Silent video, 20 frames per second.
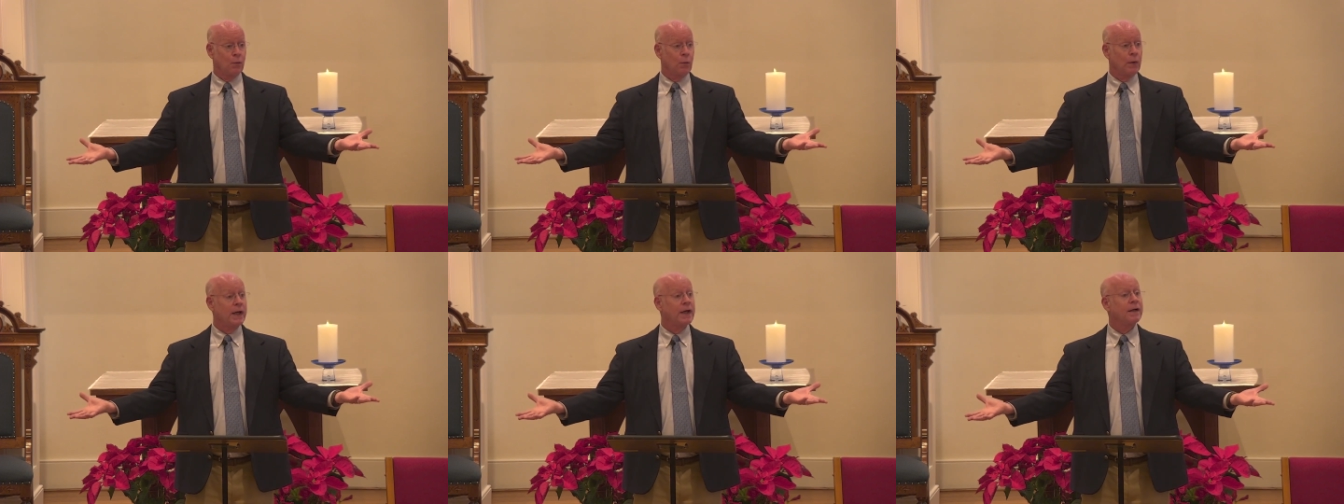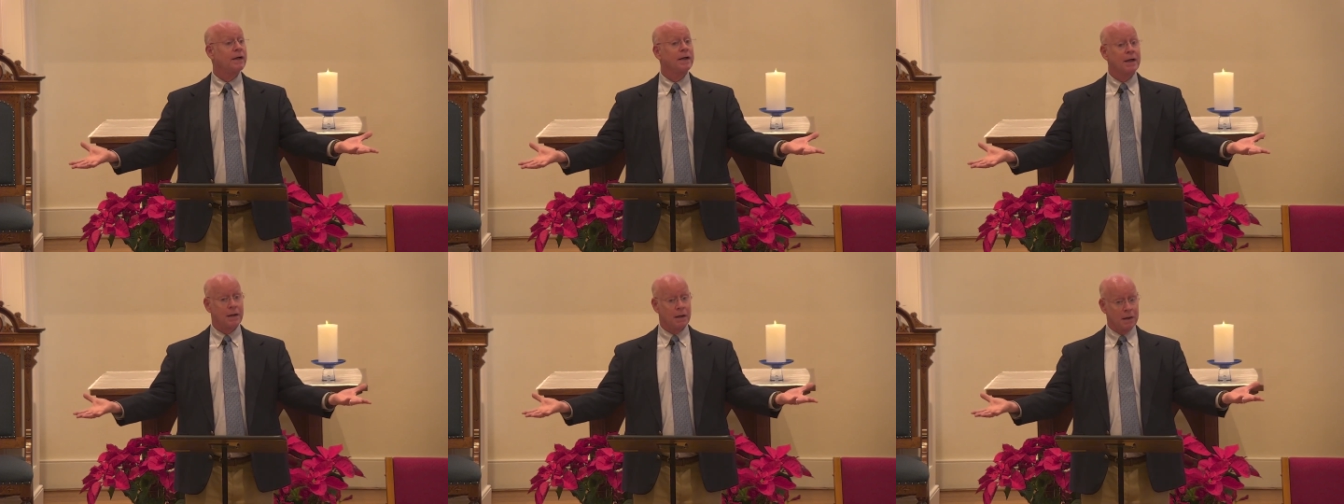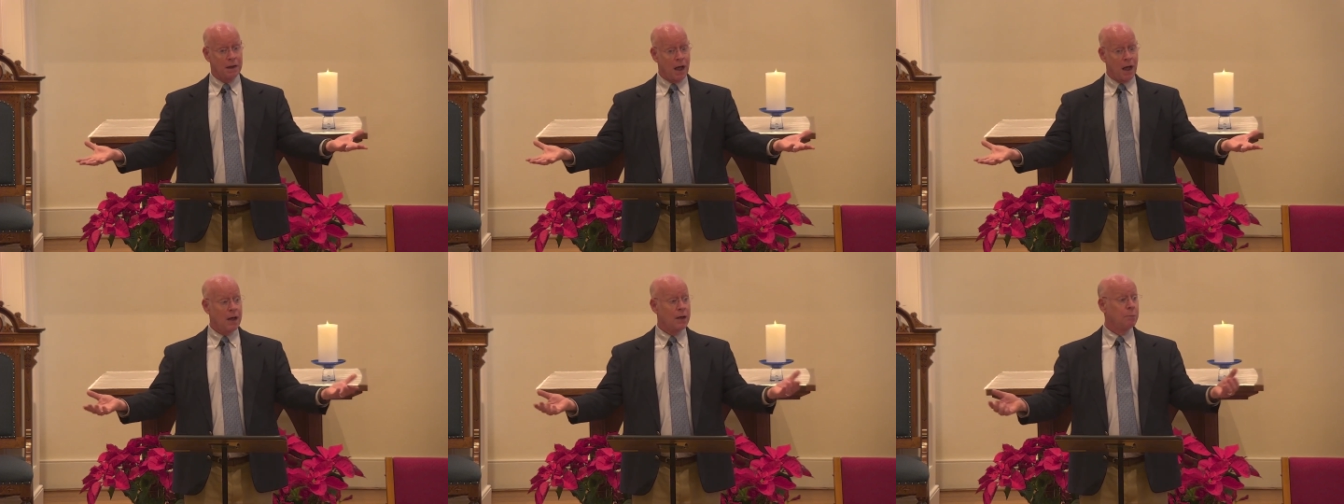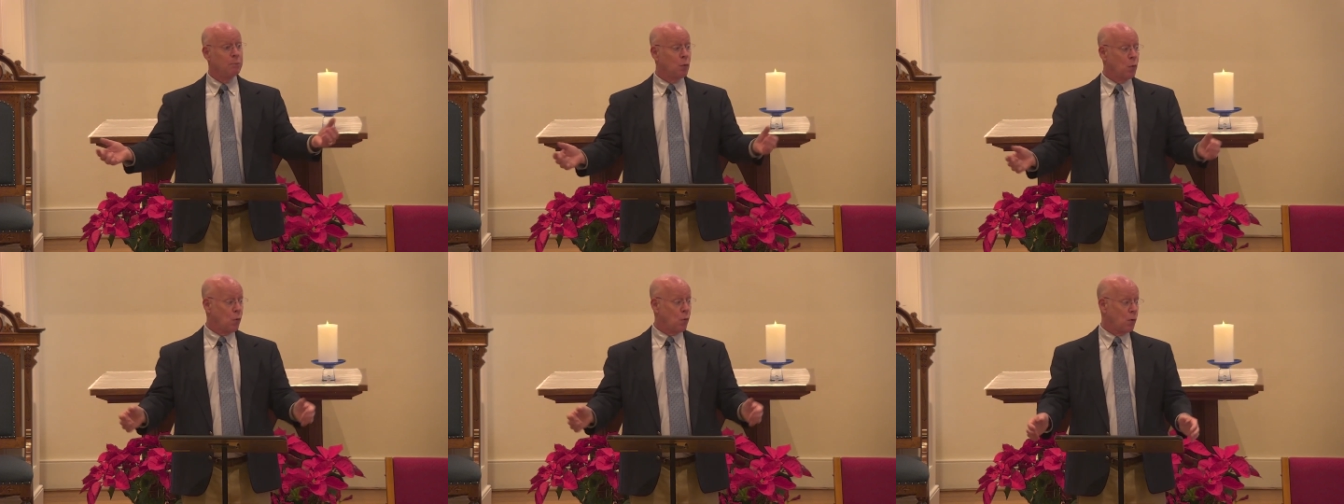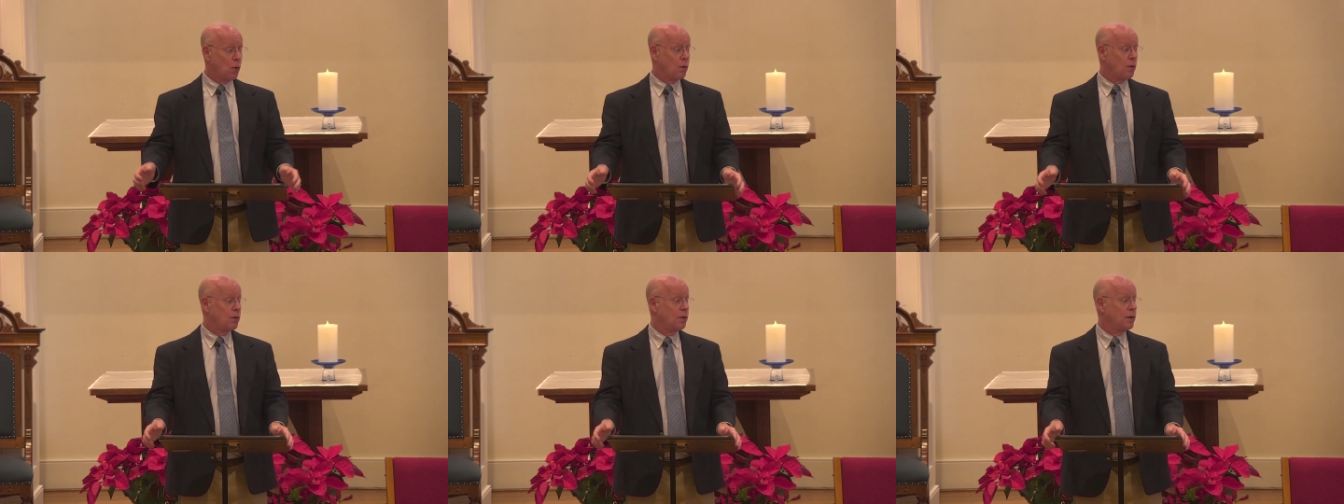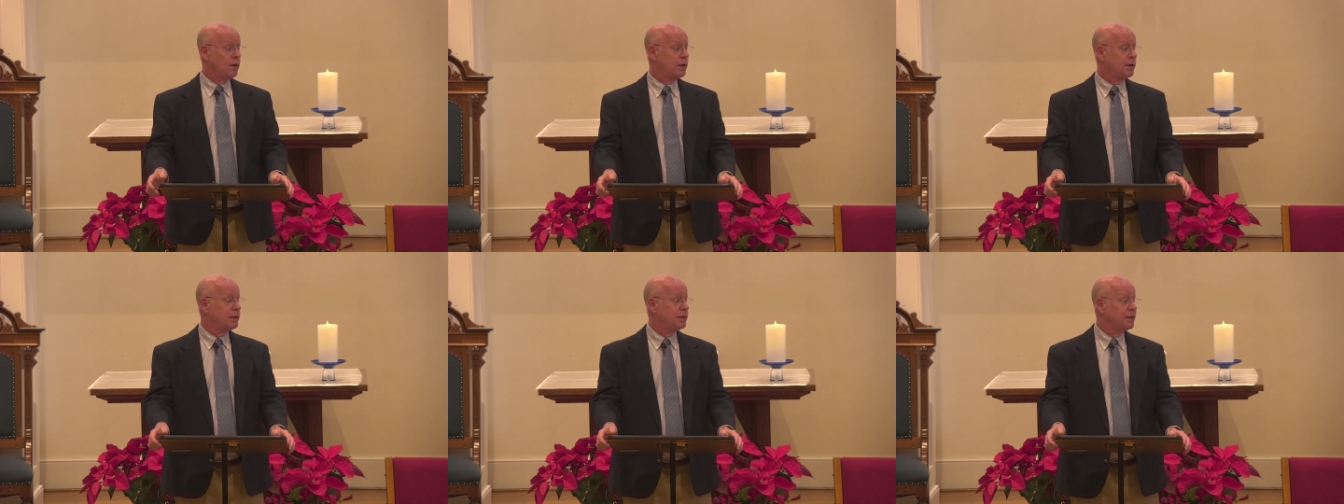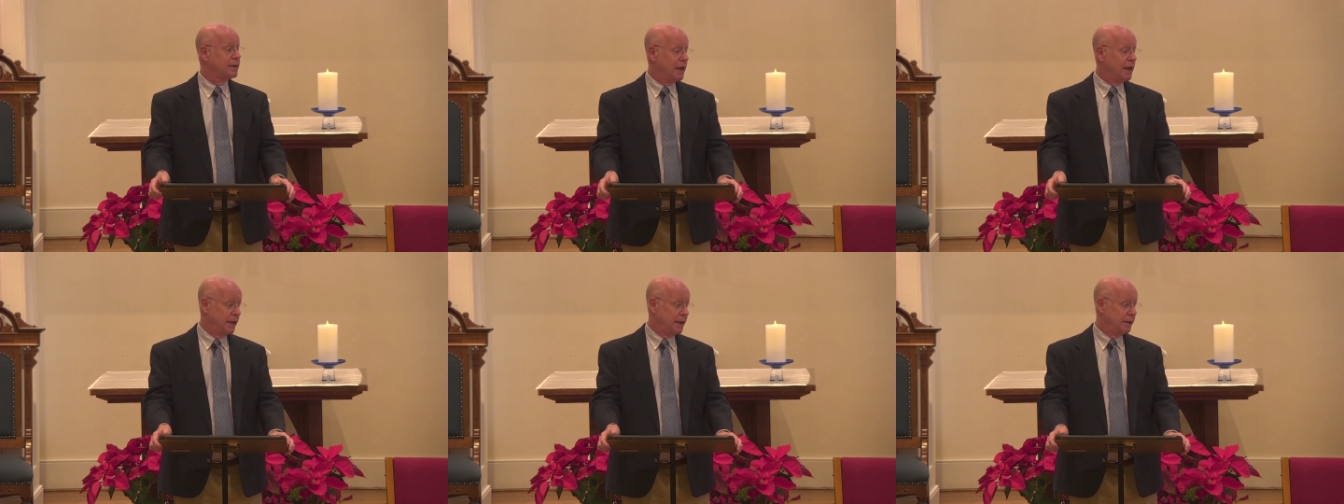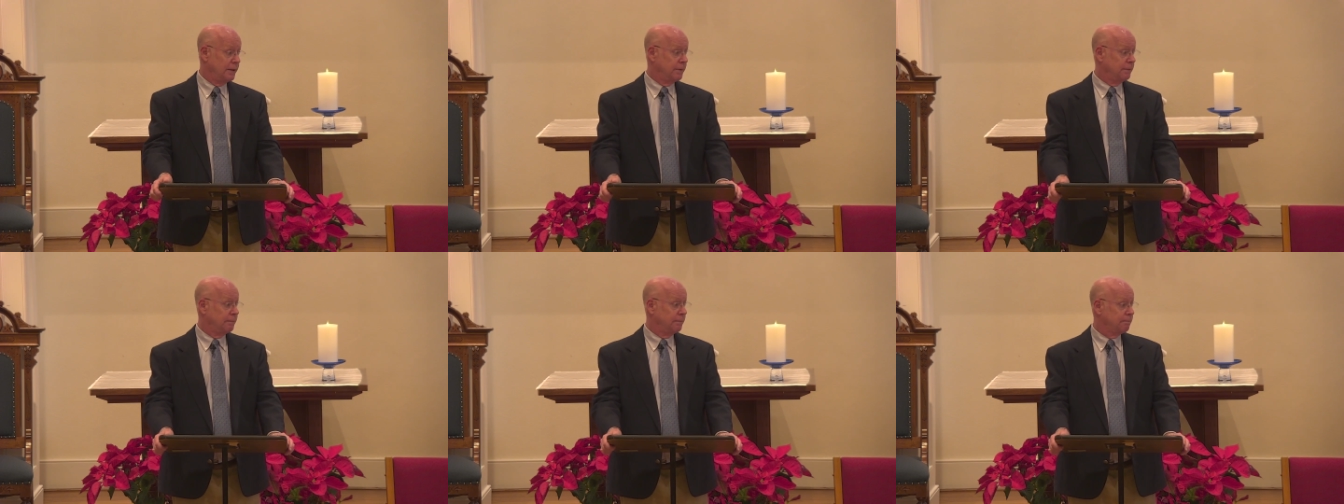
we could get a lot more done.